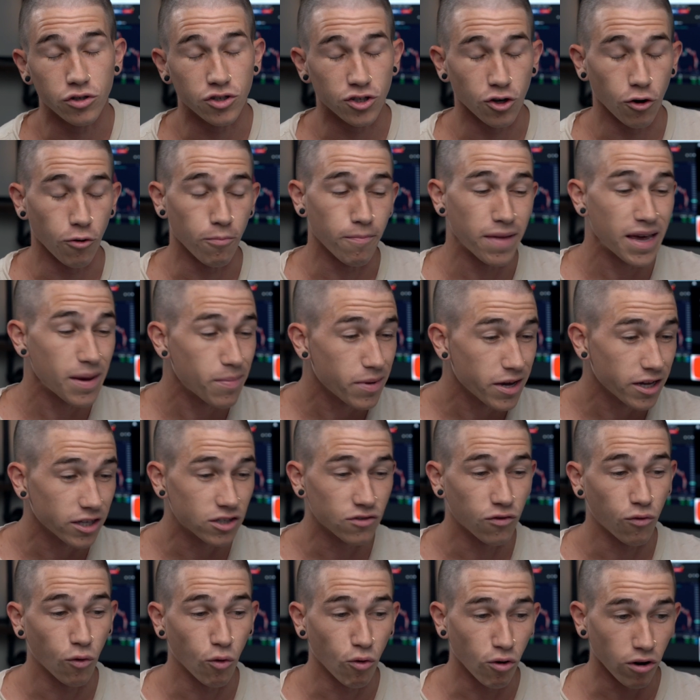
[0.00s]
so maybe it's
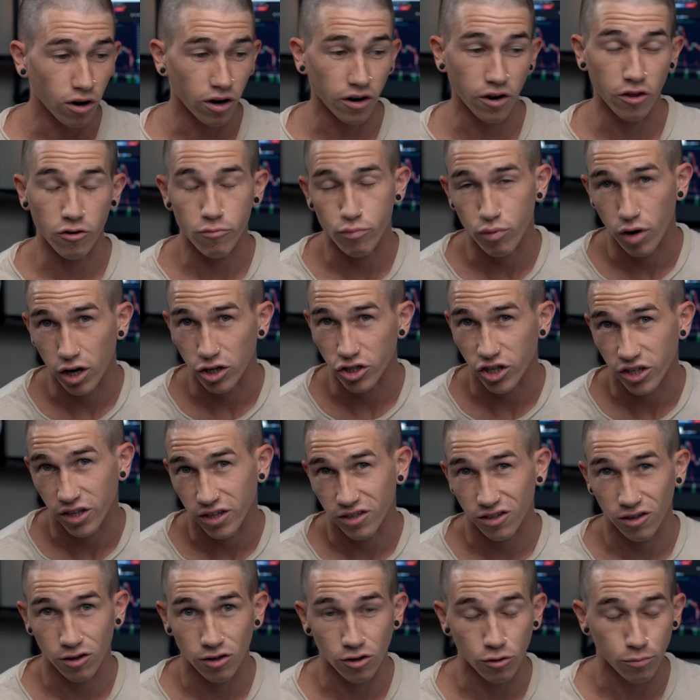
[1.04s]
for another project
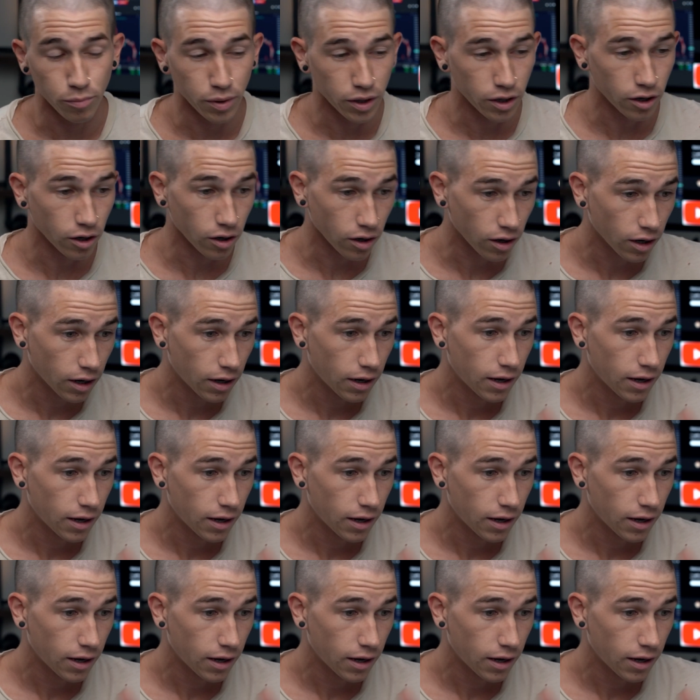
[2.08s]
that's a little bigger.